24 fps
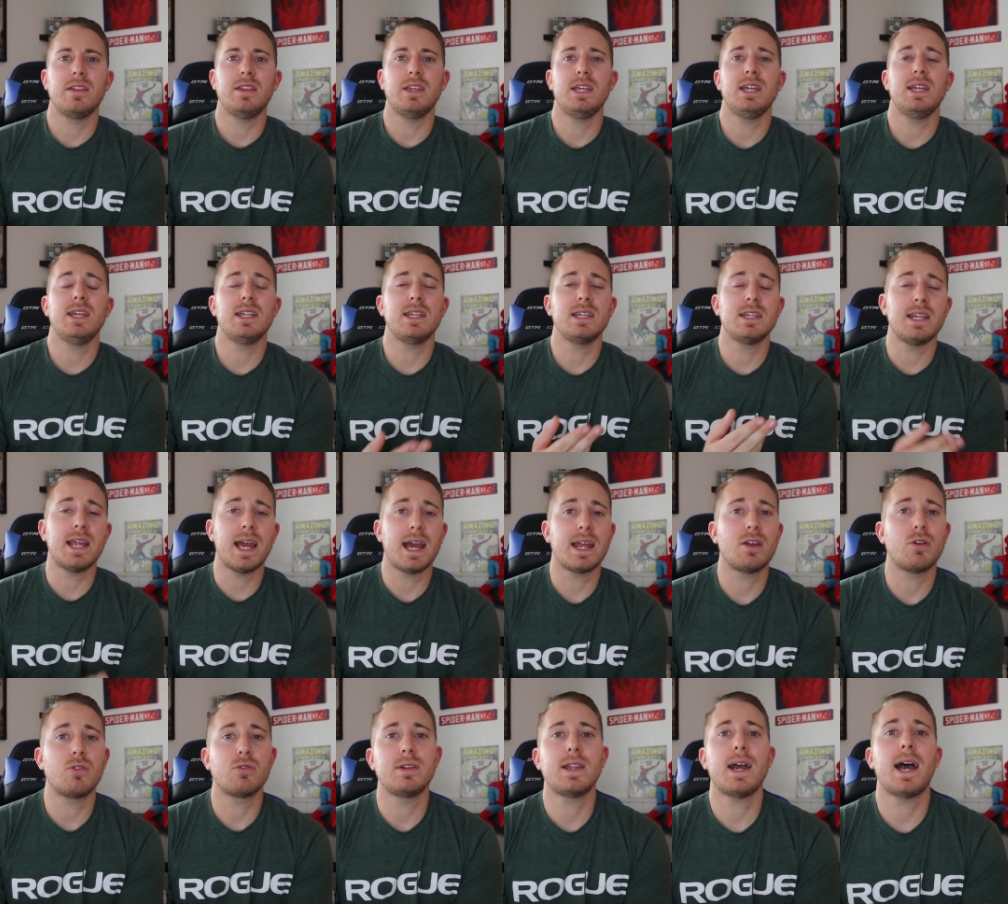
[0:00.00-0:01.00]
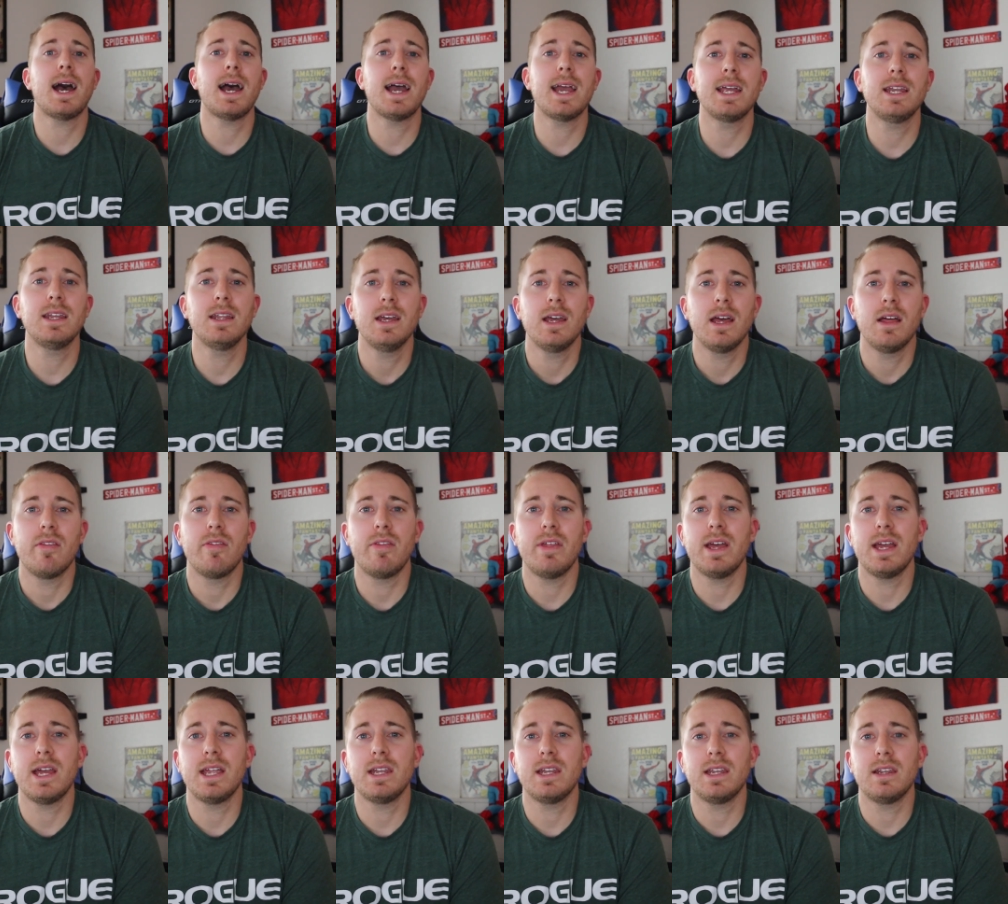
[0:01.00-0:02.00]
the Nano 9,
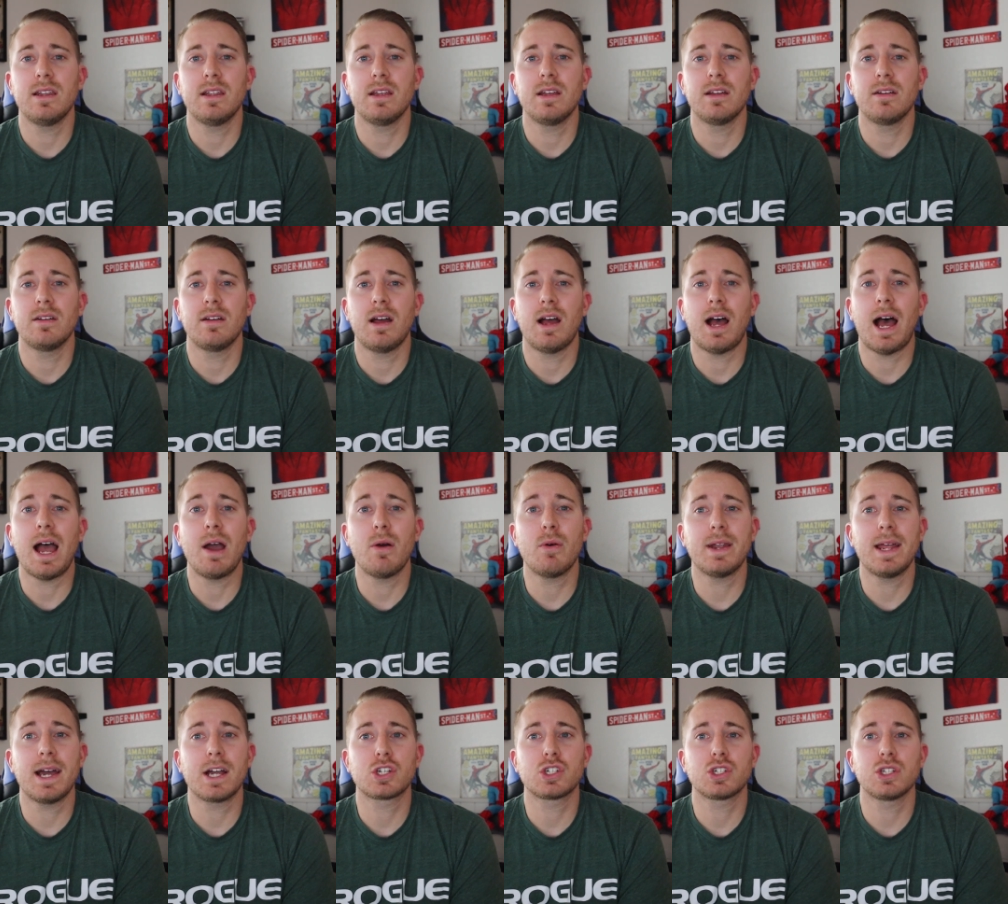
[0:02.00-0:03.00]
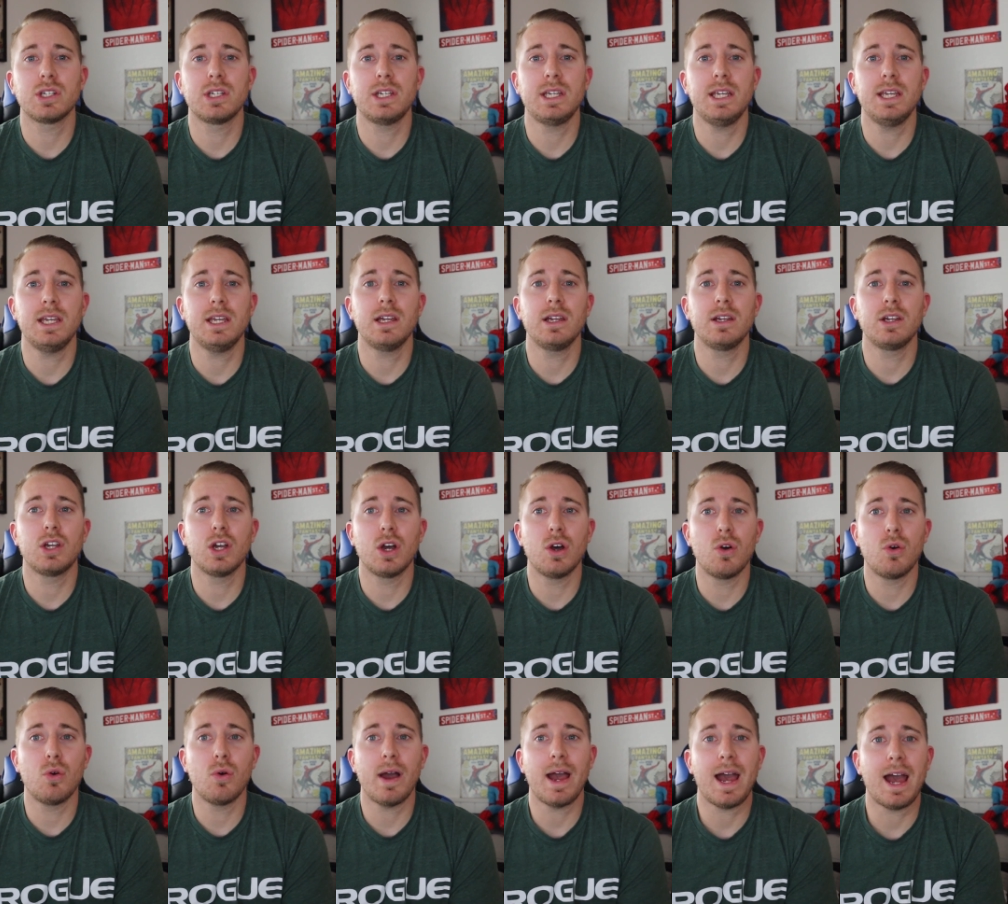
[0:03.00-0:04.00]
then I would actually
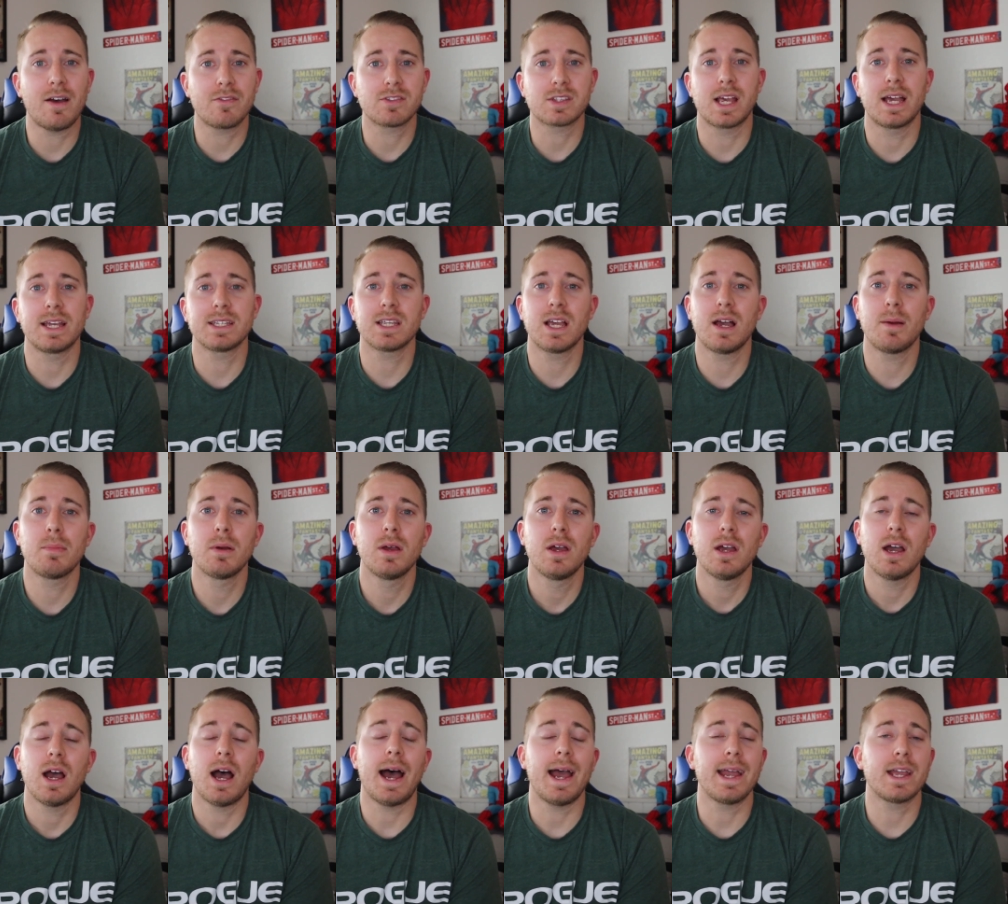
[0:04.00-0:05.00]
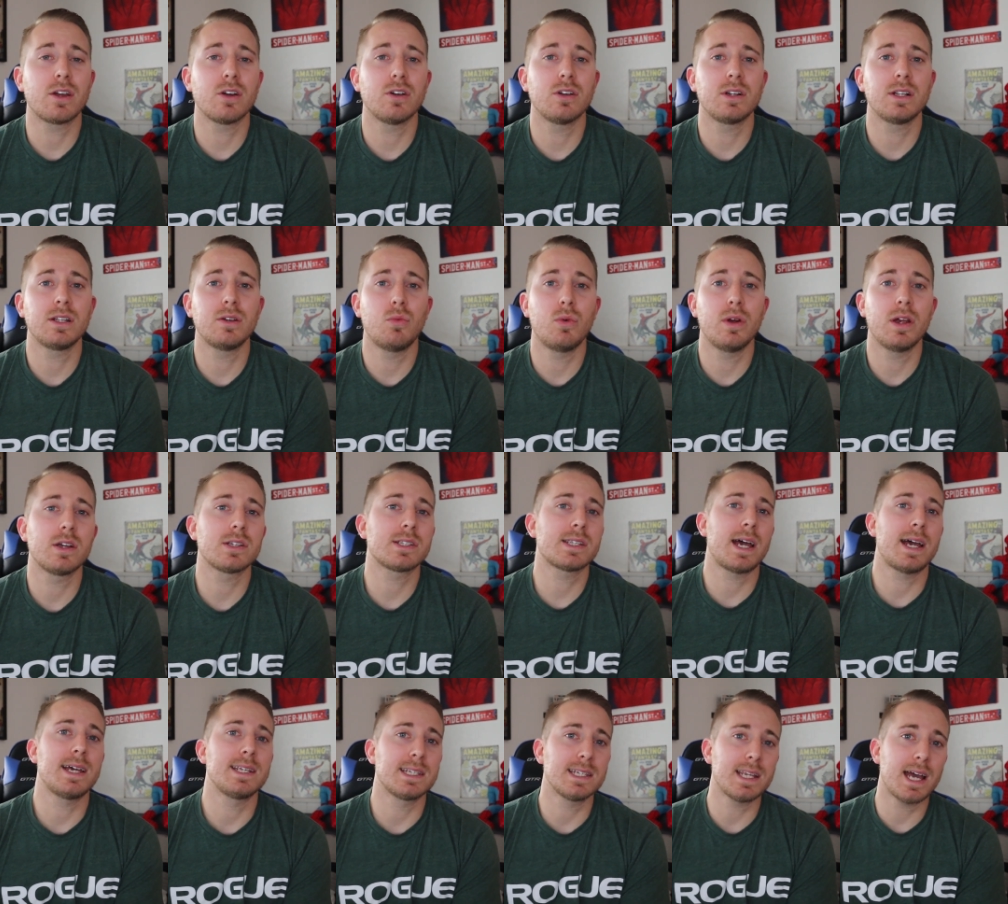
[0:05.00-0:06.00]
go half size up. I currently wear a
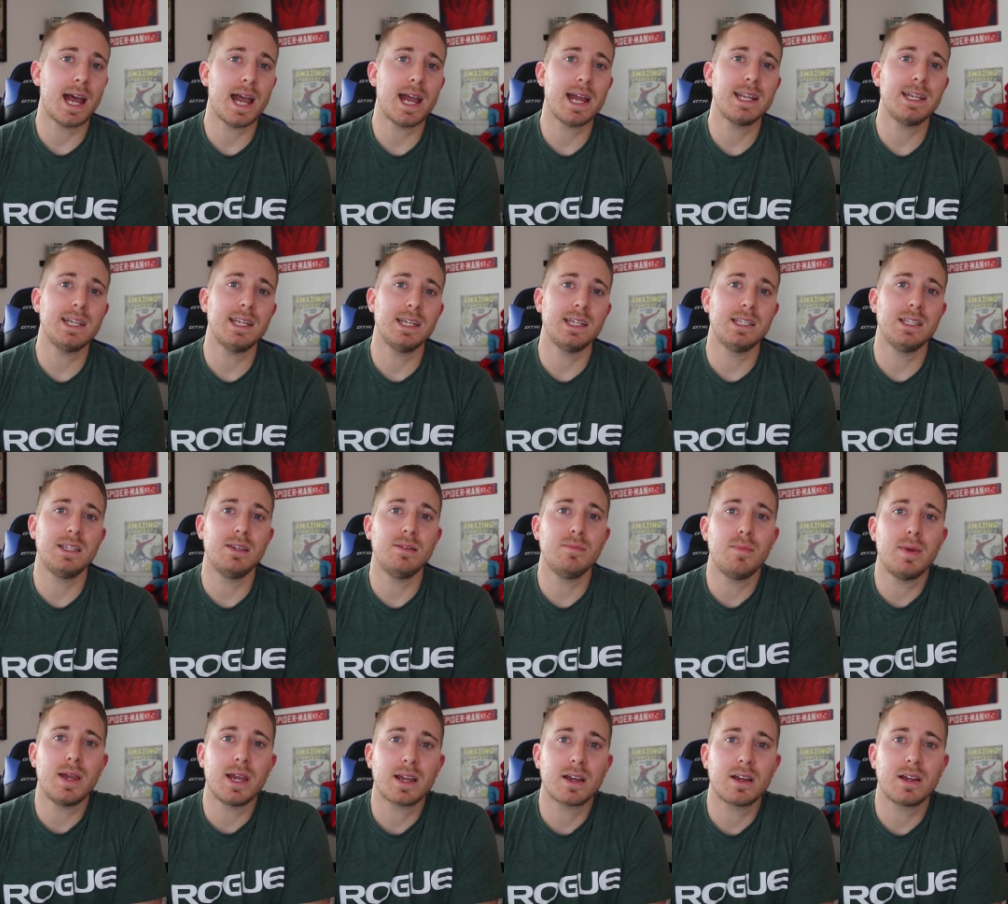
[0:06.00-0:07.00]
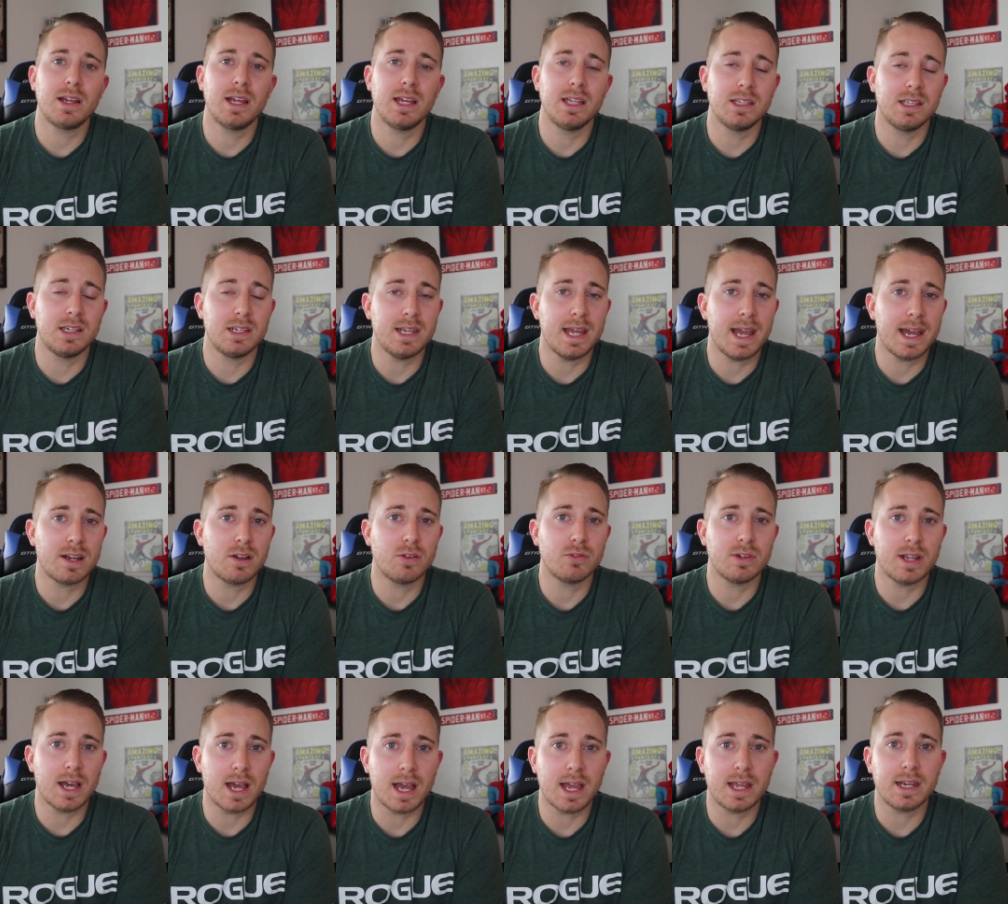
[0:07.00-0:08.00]
size 9 in the Nano
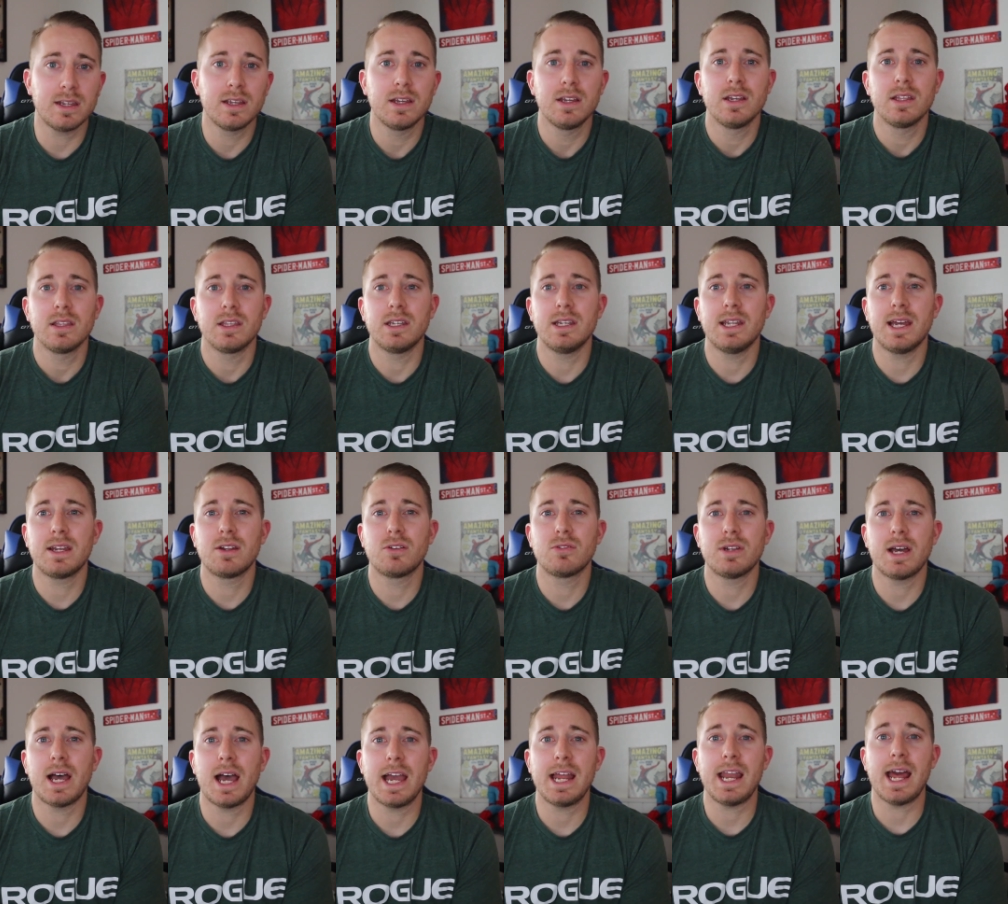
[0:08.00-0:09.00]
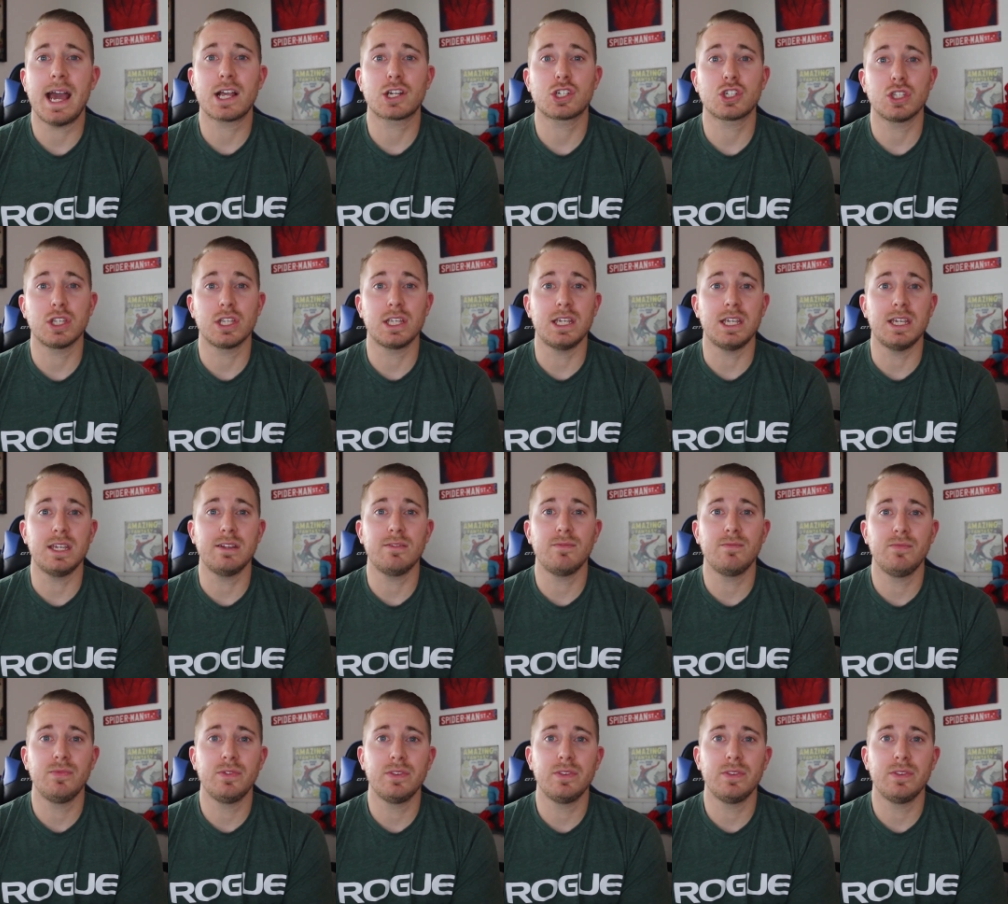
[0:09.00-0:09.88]
9. The Nano 9 actually